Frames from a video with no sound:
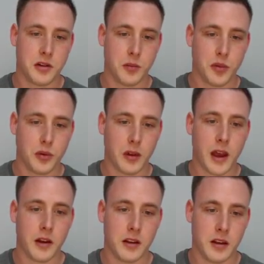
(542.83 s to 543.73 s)
to pull
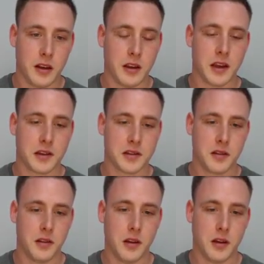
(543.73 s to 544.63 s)
out and index
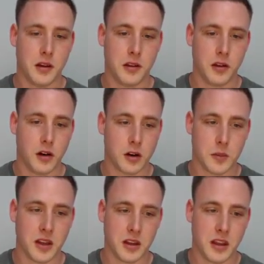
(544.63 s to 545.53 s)
the, the
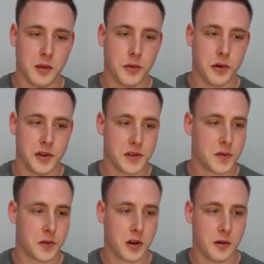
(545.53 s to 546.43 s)
augmented key points
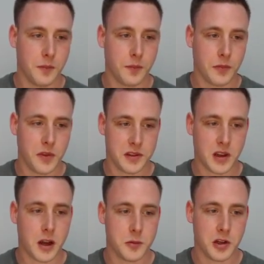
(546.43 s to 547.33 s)
from this
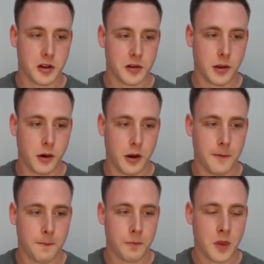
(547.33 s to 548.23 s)
object, all right?
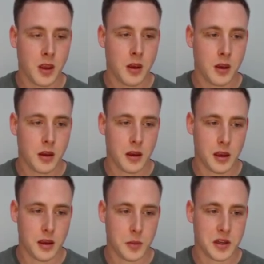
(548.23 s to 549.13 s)

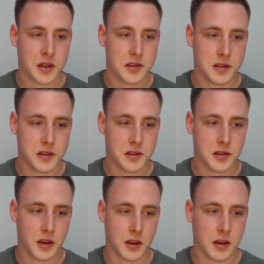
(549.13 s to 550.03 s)
And because this is
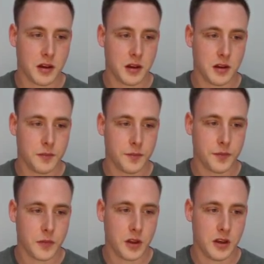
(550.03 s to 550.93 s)
like a, uh,
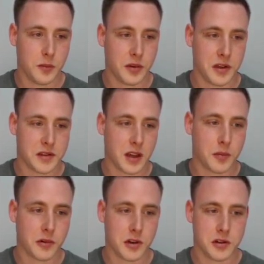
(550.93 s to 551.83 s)
an in-place
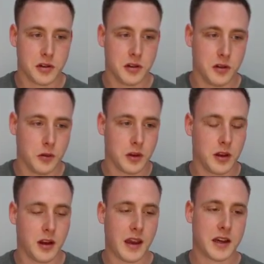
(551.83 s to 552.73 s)
operation, you
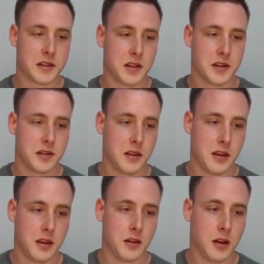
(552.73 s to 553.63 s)
can access the